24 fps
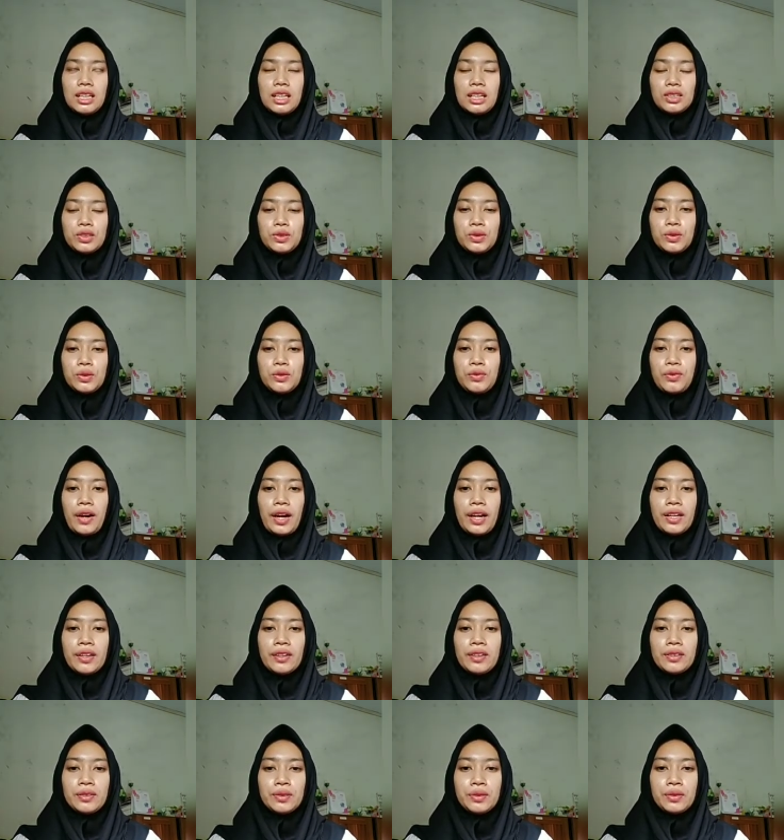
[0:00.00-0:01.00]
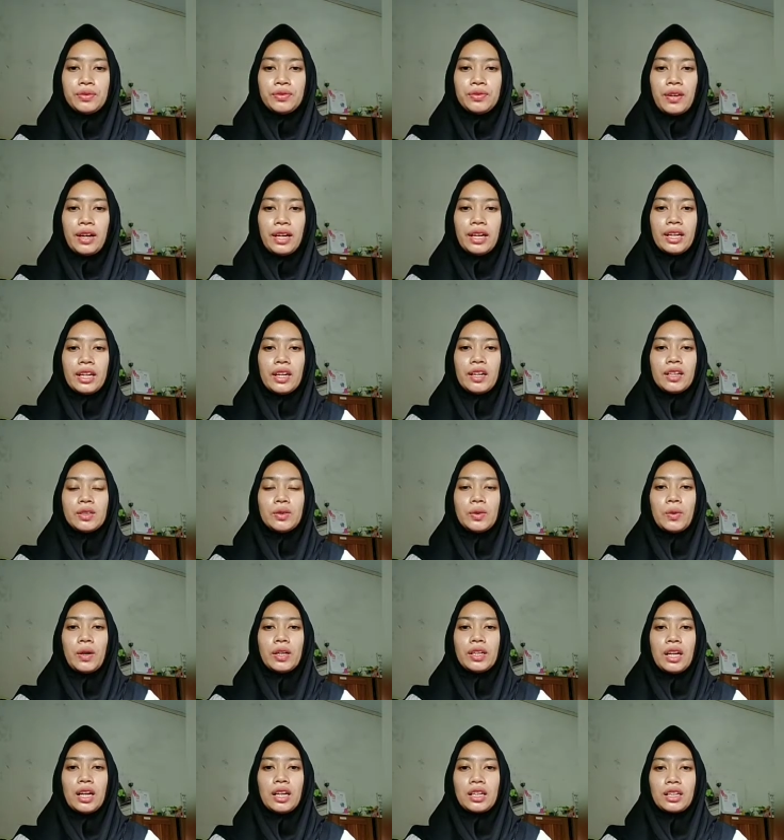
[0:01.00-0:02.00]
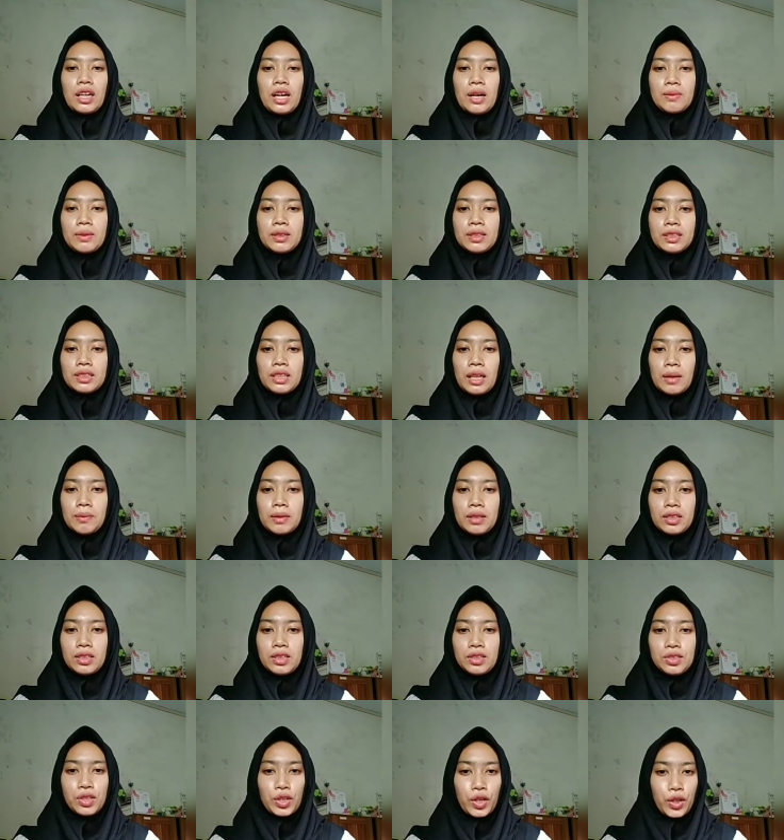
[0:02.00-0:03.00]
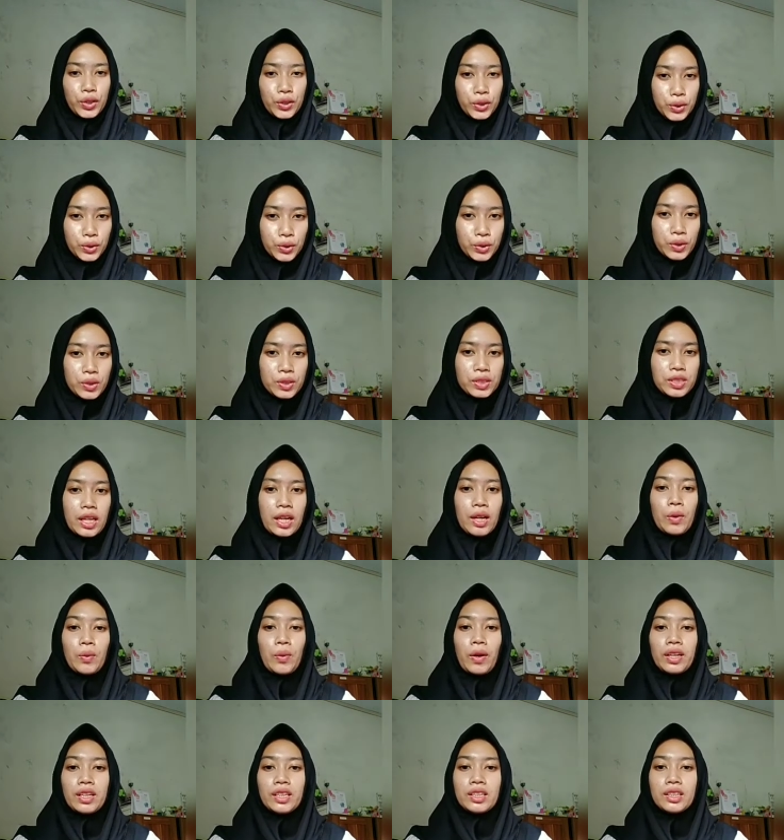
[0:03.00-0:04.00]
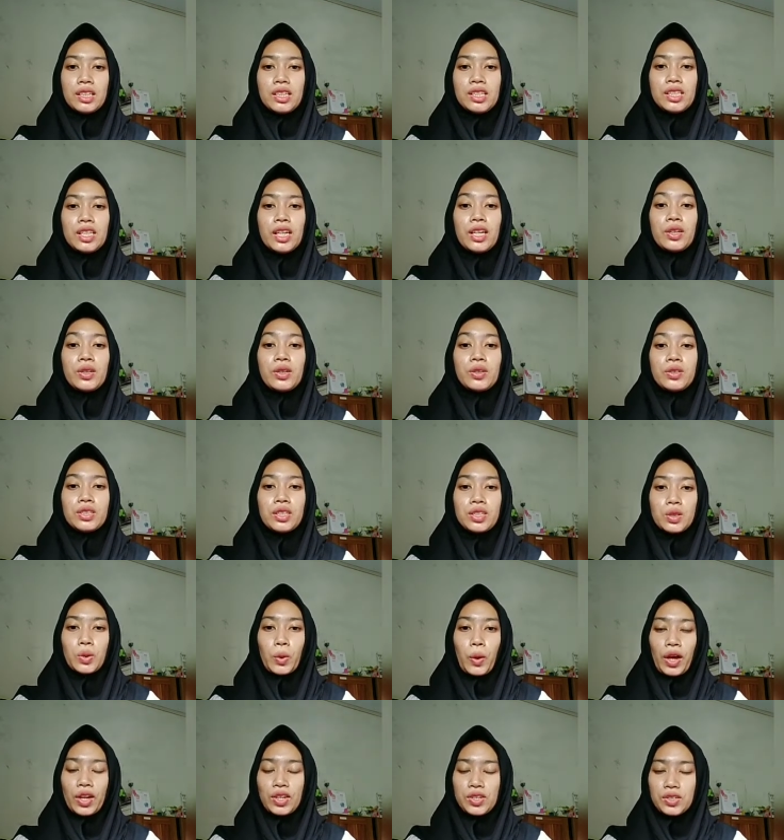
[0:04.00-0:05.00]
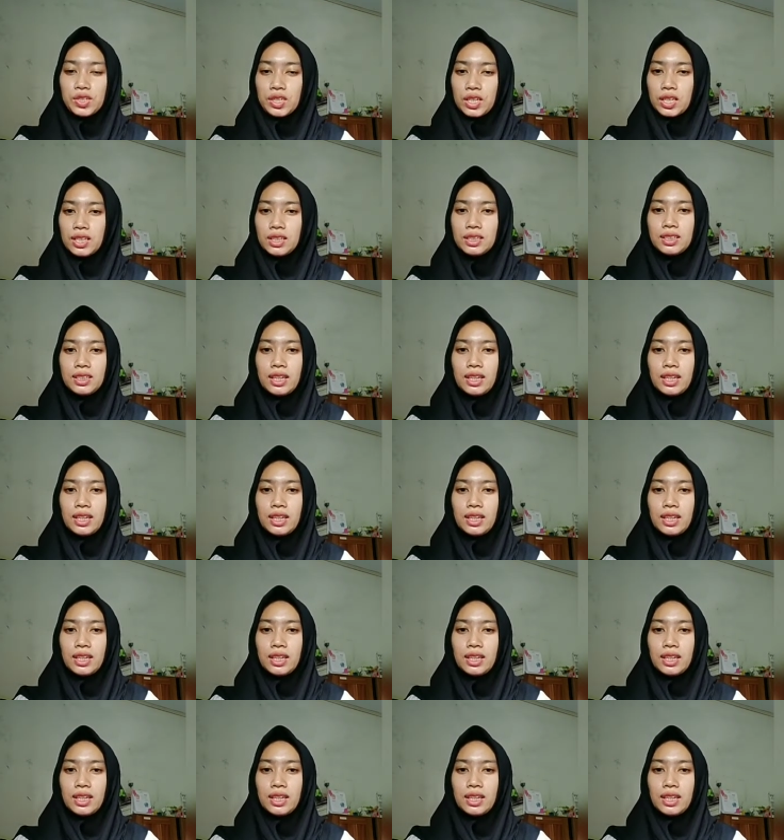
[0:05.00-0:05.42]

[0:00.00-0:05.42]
to find out what are common type the teacher use and why the teacher use this question,